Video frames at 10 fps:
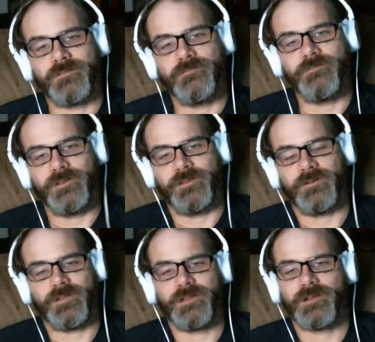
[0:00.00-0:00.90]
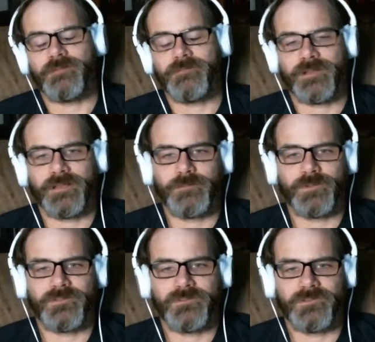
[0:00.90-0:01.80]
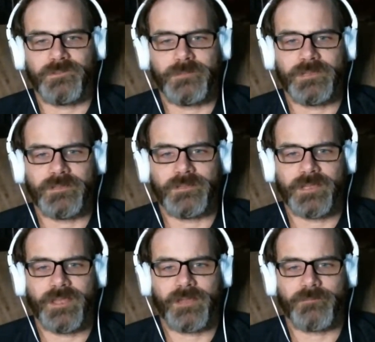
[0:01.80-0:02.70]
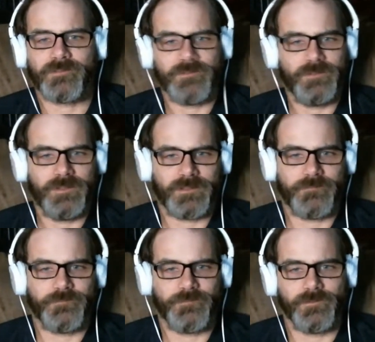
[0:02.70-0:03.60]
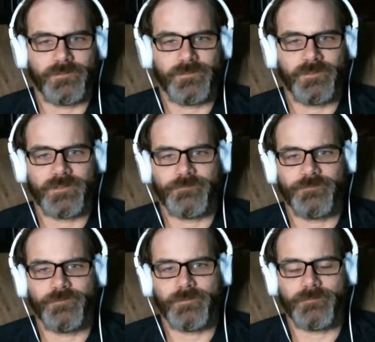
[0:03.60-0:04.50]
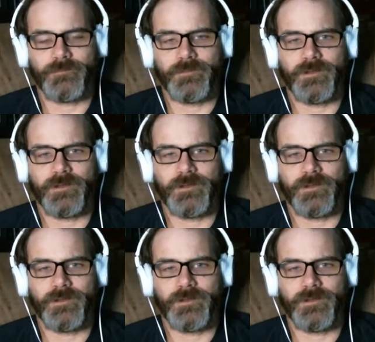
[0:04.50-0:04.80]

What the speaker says: video here, I'm not able to zoom in on the camera, so you get the full